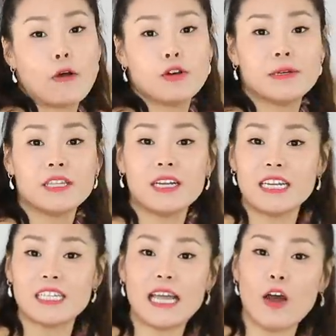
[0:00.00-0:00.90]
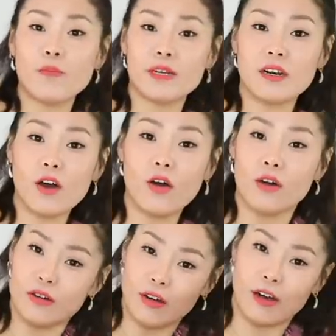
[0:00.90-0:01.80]
I will put the link down
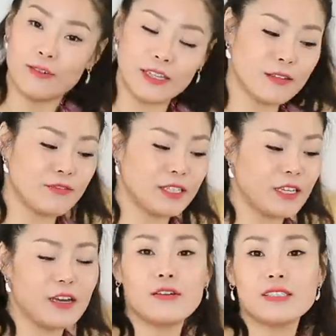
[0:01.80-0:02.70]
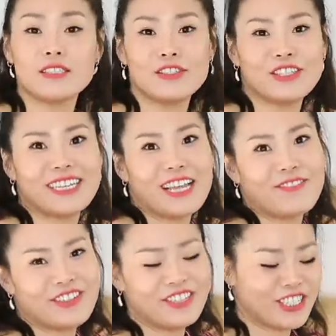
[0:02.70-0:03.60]
below of the video, so you can
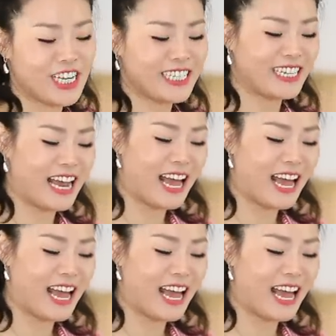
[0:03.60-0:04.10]
definitely check it